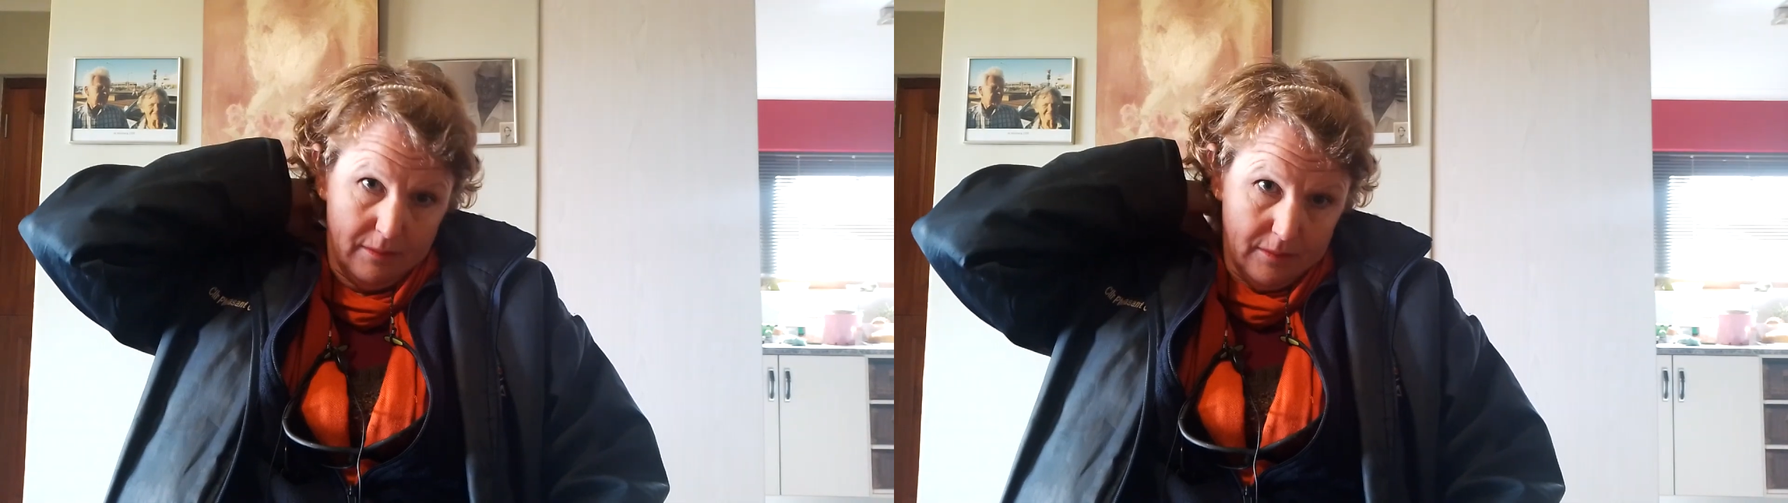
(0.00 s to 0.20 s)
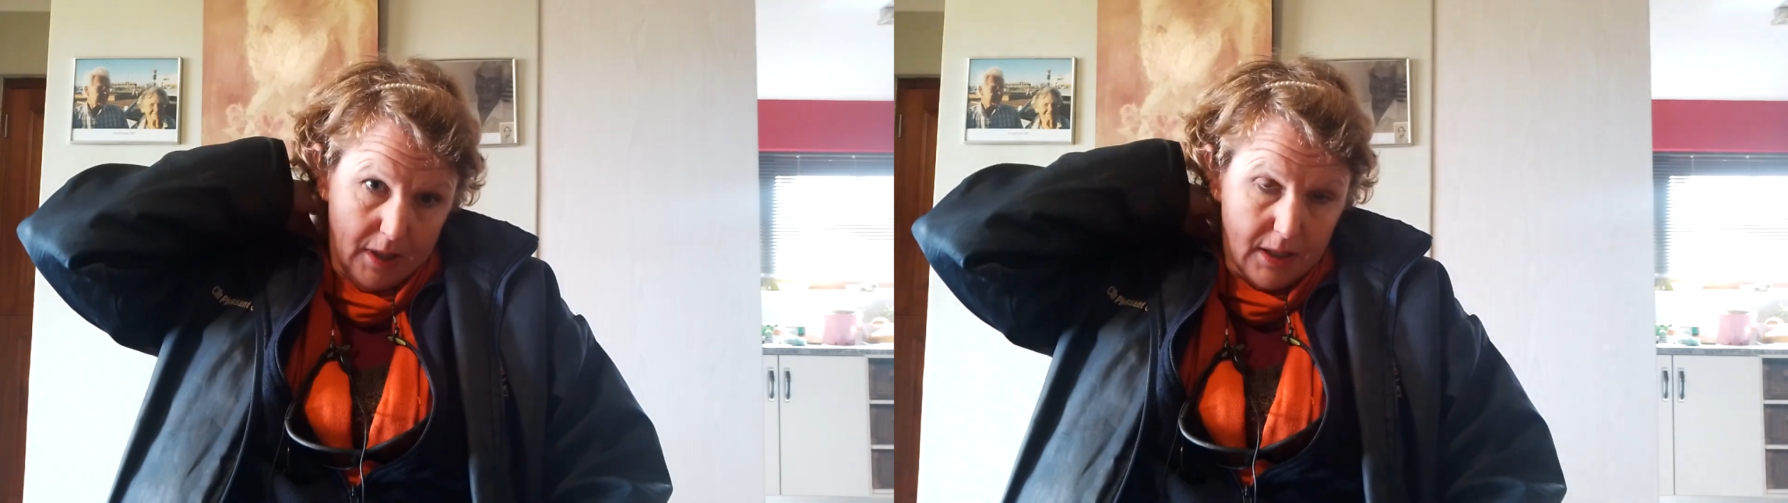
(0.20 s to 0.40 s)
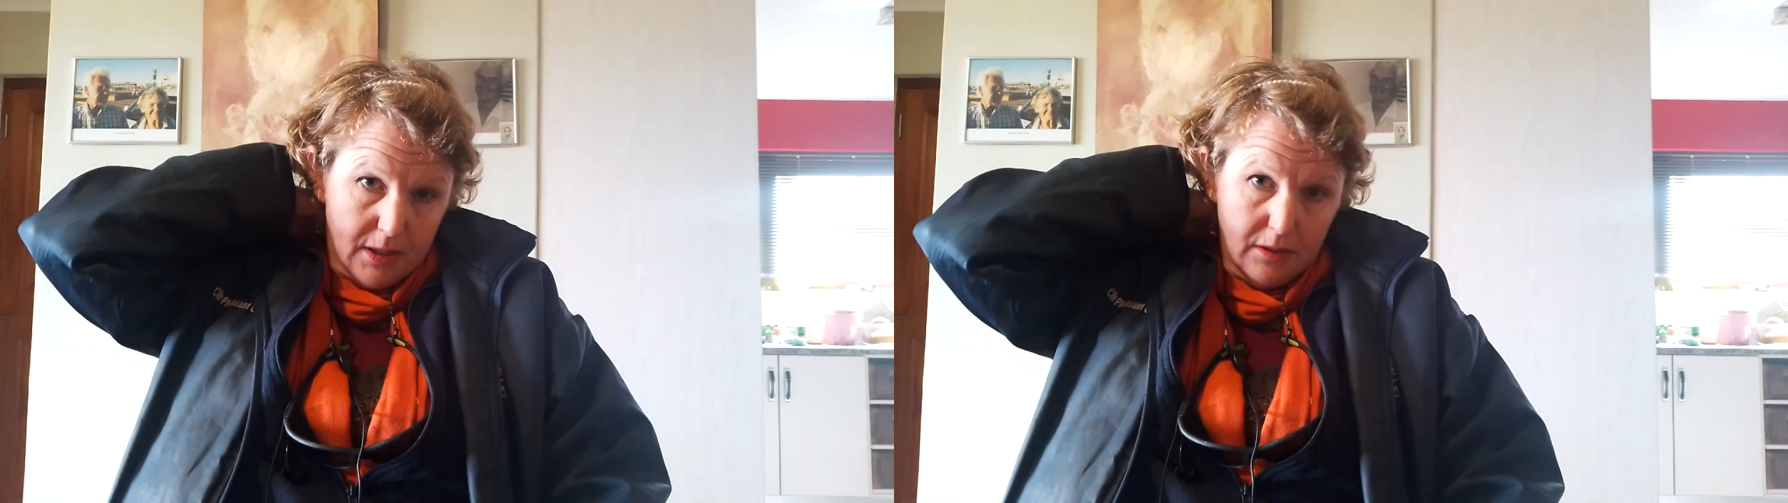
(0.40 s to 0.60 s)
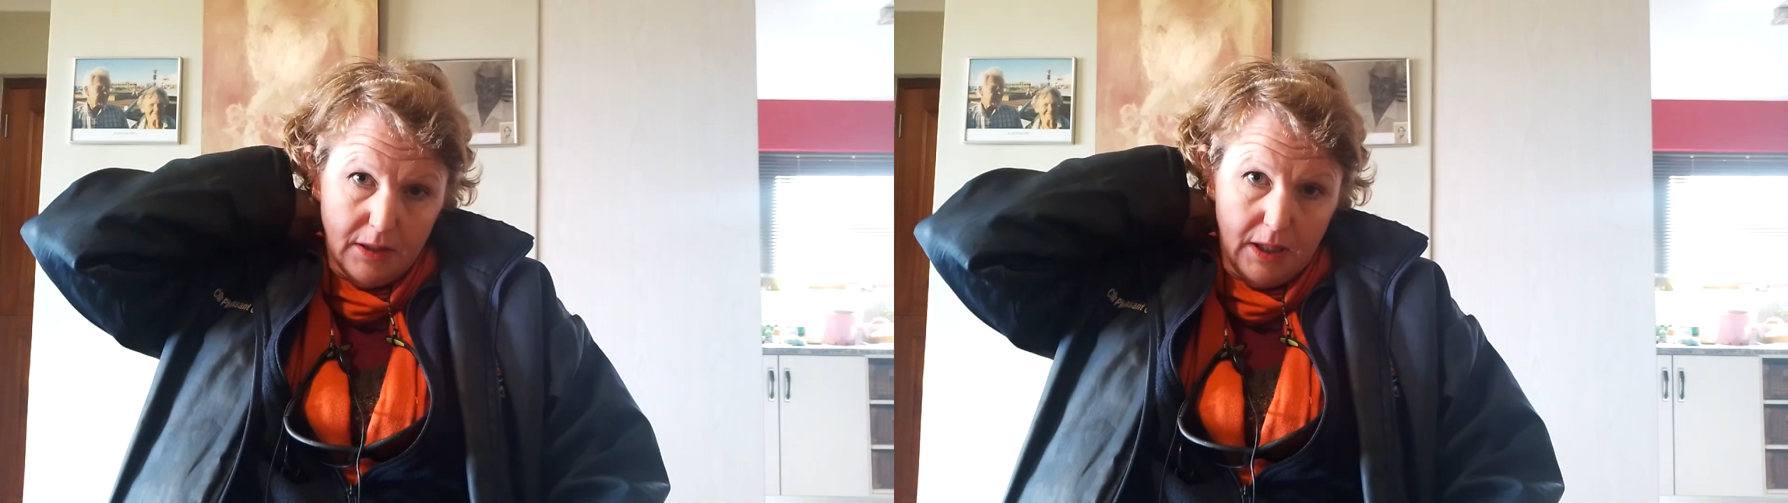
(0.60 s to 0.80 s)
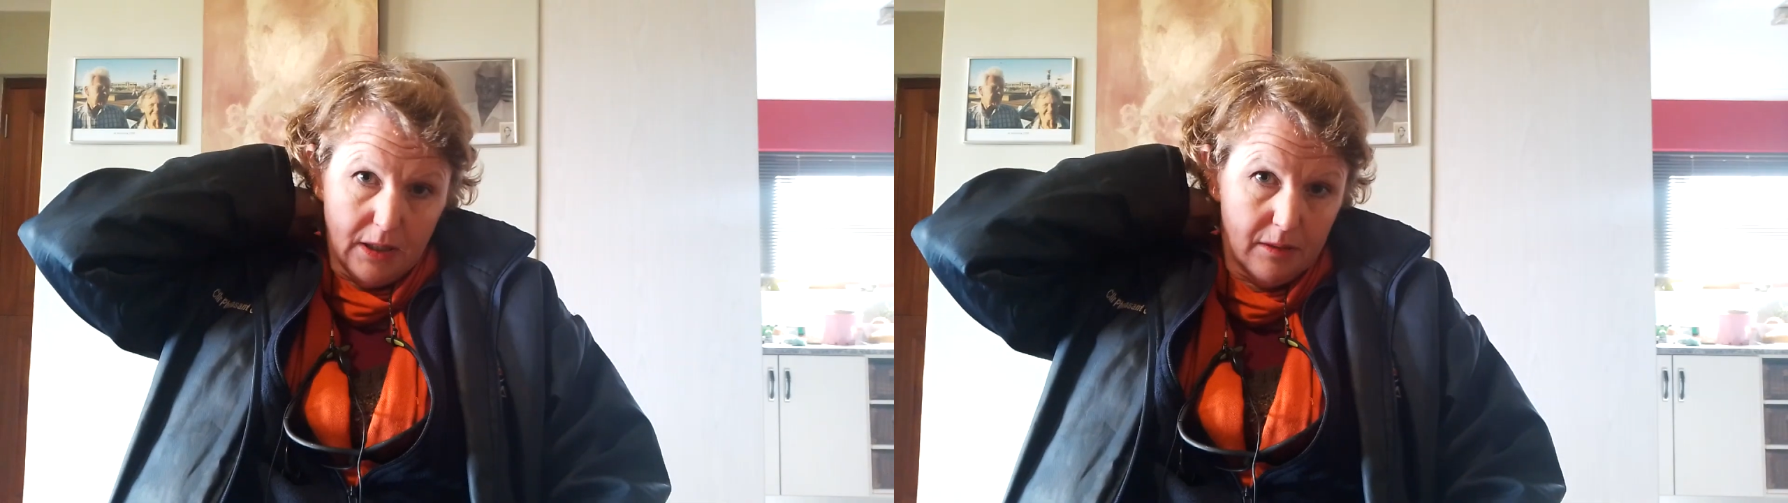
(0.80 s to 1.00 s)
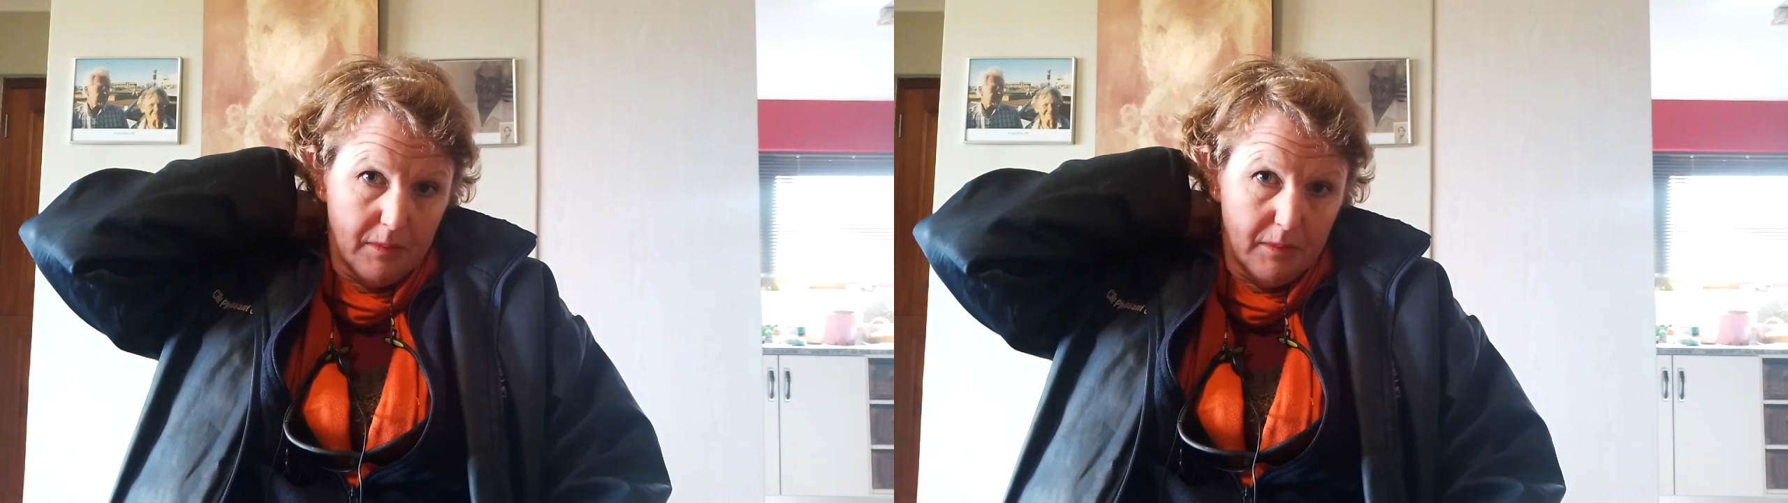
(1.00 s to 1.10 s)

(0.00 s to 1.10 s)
I still needed my